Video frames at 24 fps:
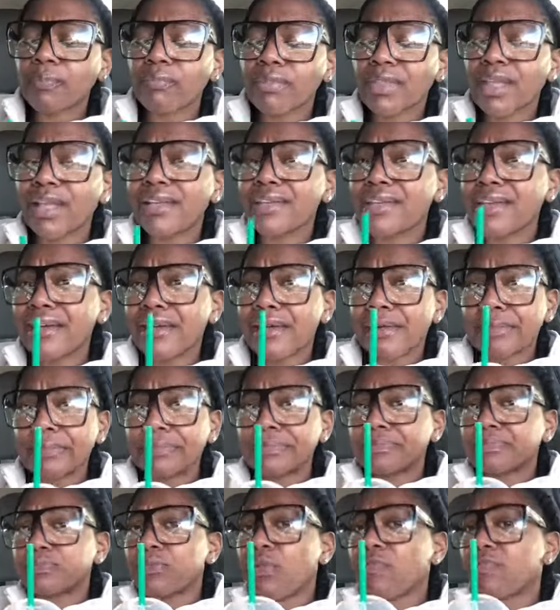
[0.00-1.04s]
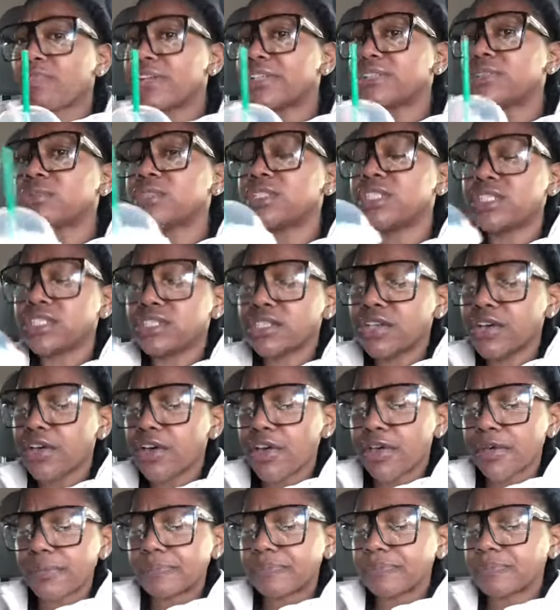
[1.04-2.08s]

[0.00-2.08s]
Yeah, this one is good.